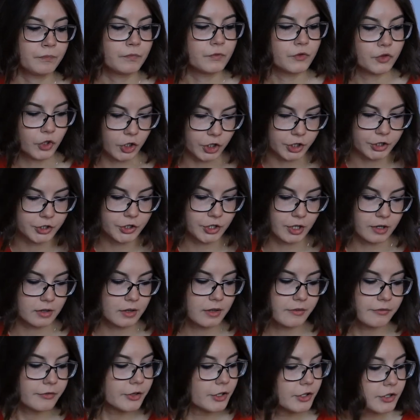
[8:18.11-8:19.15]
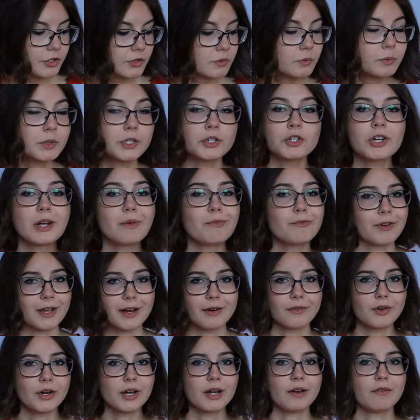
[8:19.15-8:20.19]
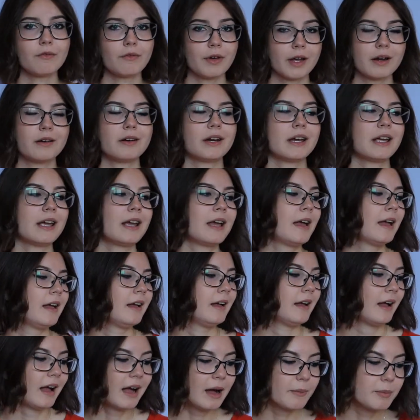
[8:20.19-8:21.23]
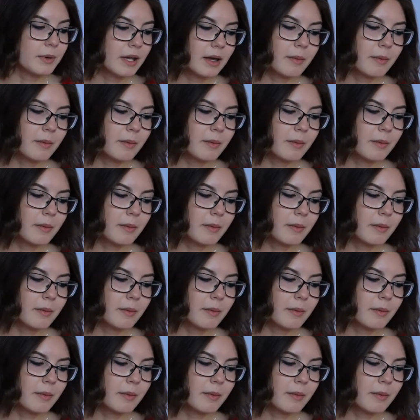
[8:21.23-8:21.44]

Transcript: dark chocolate version, which I'm very, very happy